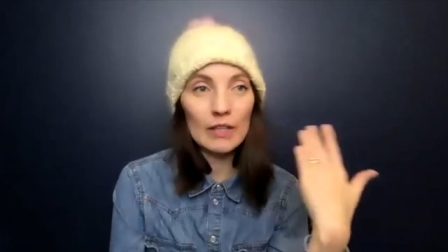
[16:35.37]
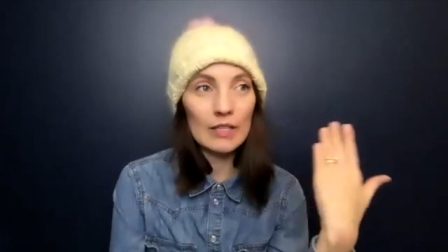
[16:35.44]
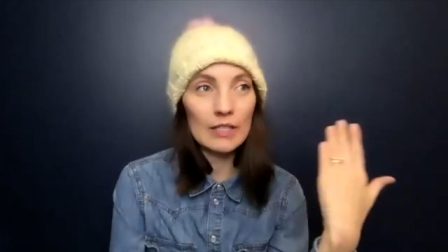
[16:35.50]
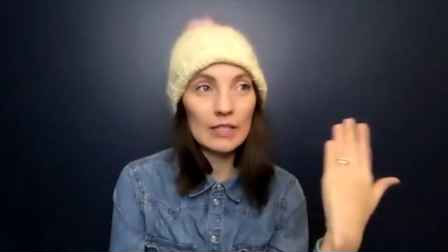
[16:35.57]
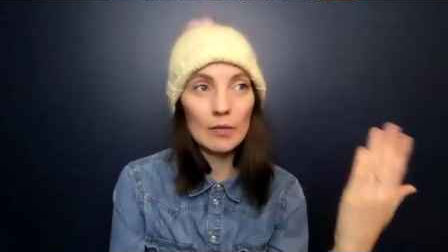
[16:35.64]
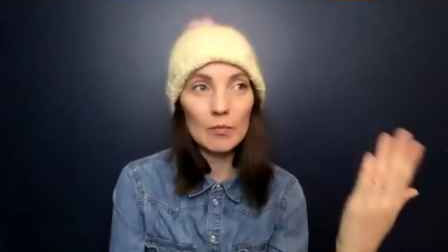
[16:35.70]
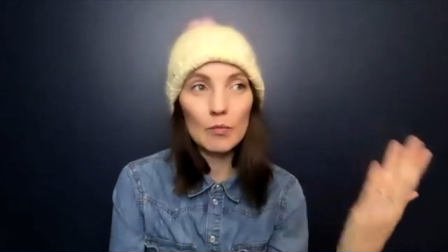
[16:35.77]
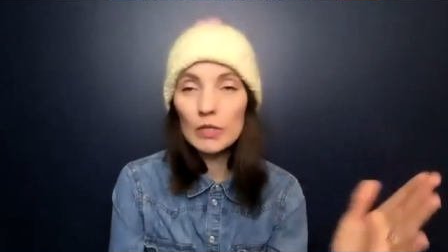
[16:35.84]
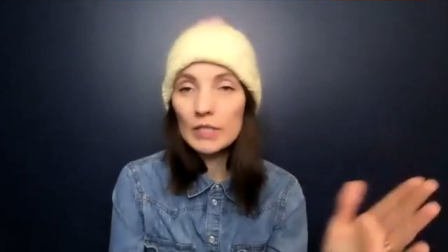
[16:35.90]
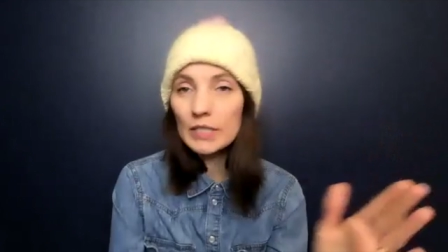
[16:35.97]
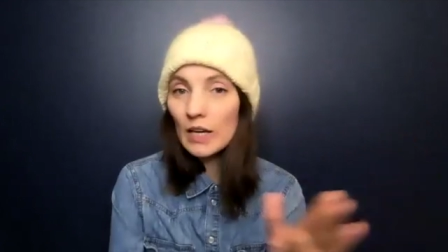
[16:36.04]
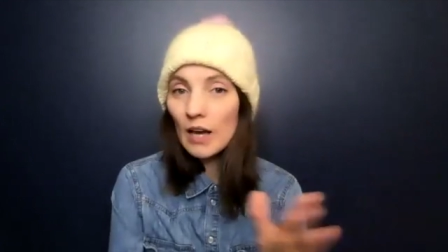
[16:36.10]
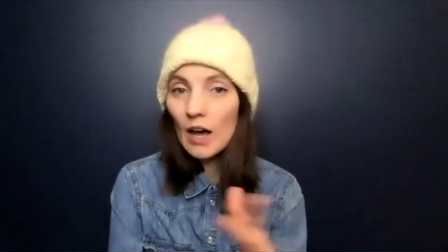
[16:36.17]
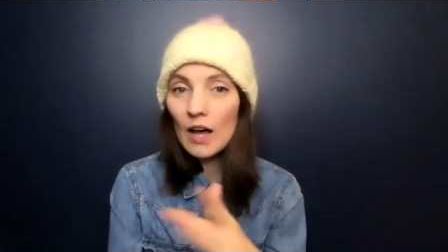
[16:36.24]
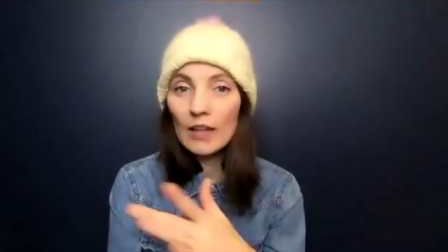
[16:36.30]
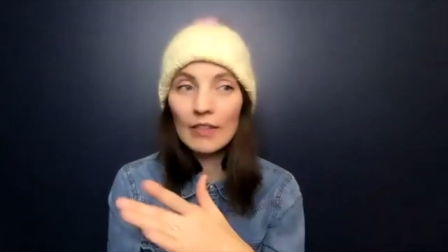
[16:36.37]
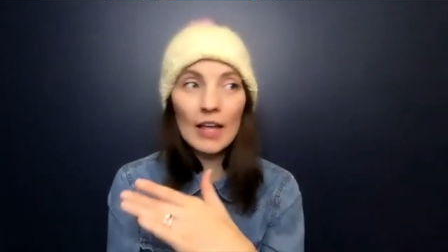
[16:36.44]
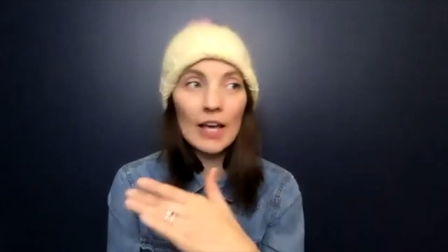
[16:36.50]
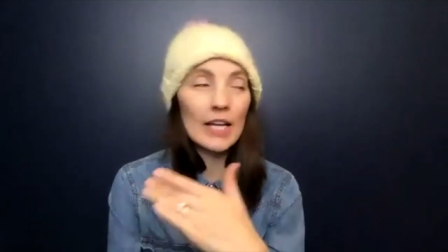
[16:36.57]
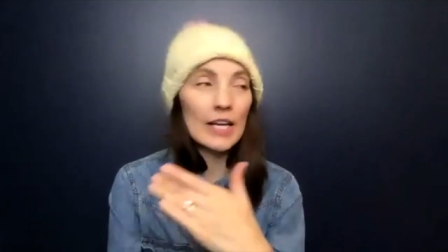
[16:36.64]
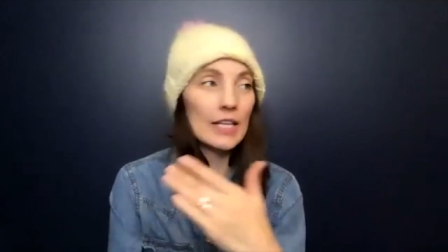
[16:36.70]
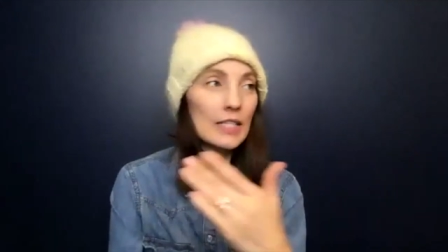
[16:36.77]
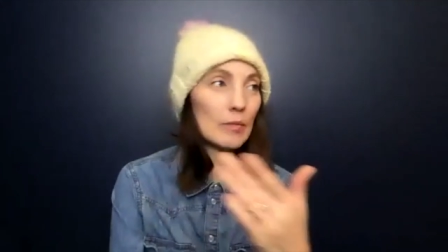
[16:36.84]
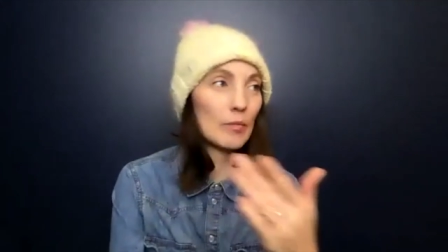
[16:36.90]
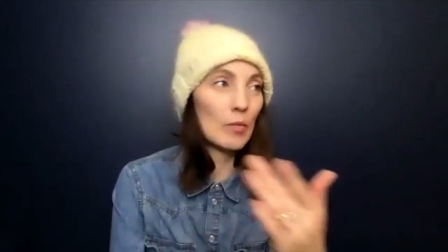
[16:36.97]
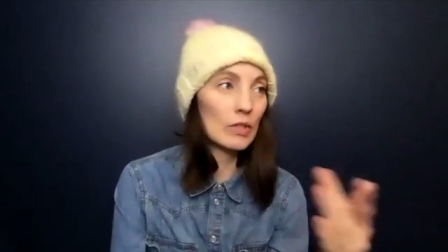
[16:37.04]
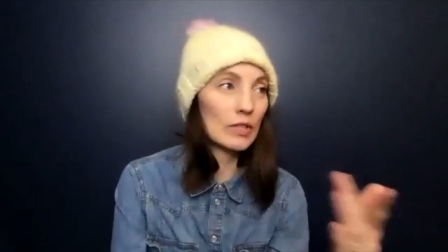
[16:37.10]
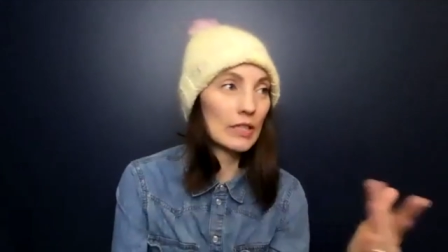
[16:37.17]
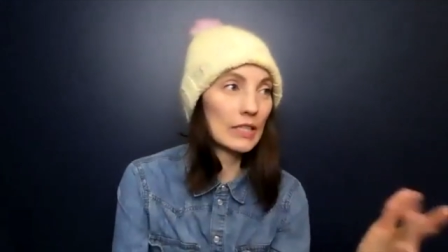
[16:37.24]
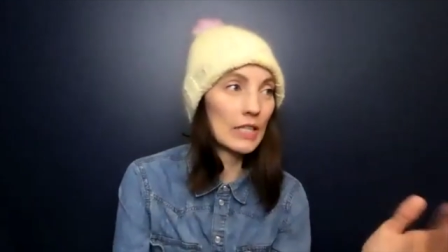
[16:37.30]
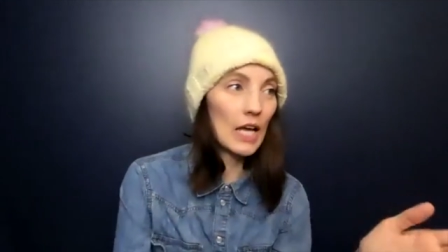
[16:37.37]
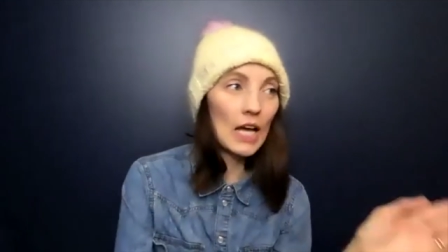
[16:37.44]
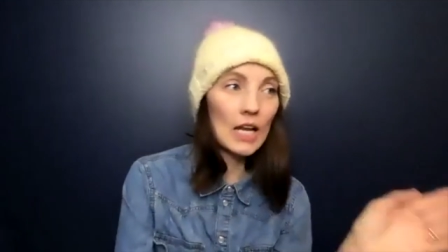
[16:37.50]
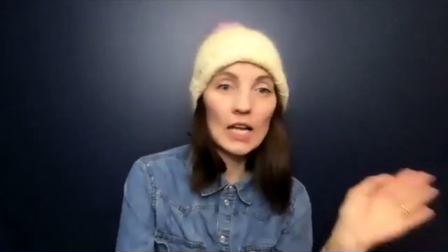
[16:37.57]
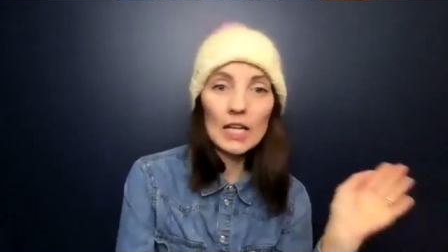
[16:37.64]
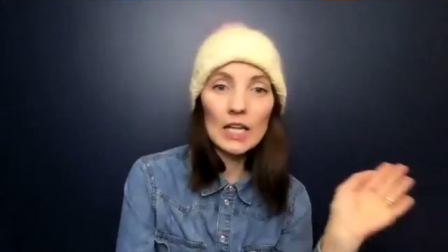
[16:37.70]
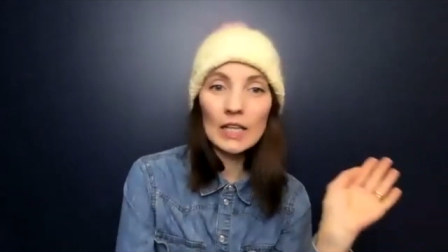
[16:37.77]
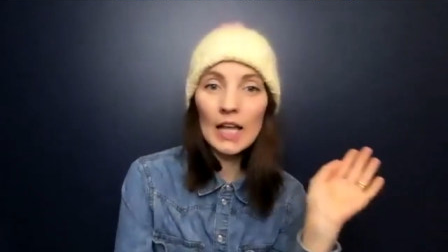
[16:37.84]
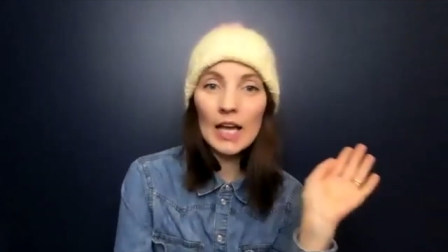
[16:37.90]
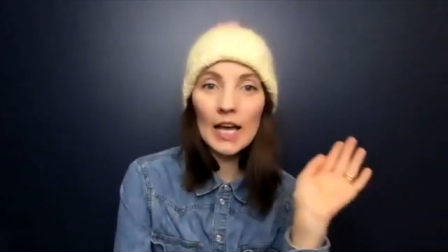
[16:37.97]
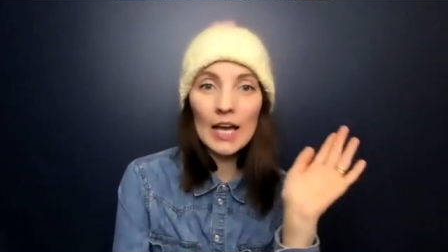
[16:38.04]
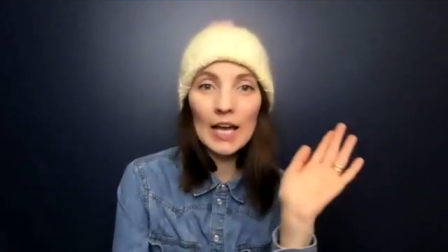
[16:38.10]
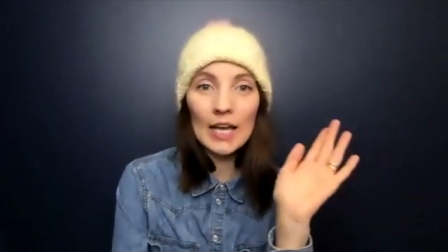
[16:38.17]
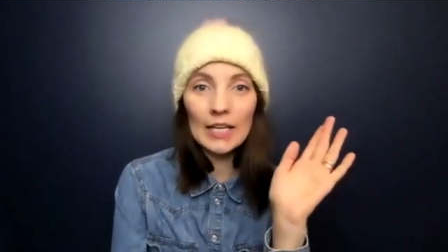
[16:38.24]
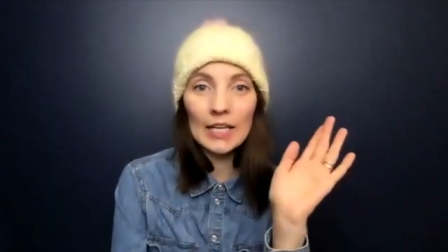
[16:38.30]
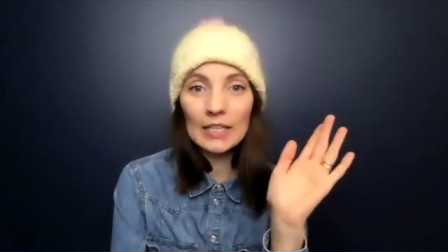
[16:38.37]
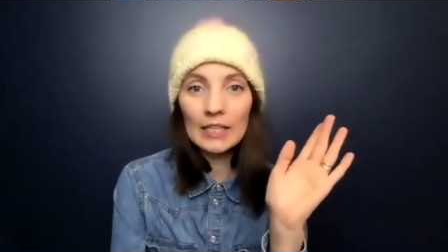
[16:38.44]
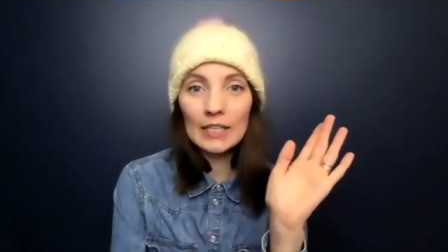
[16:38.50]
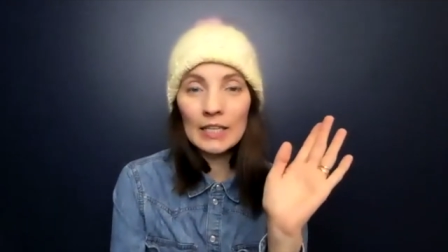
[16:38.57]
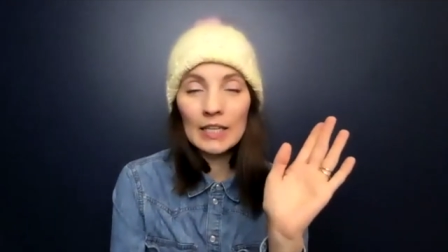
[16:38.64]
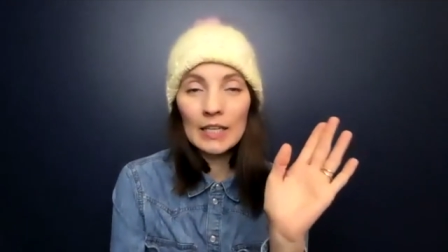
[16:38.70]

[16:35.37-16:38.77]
Is it mostly online? Is it mostly not online?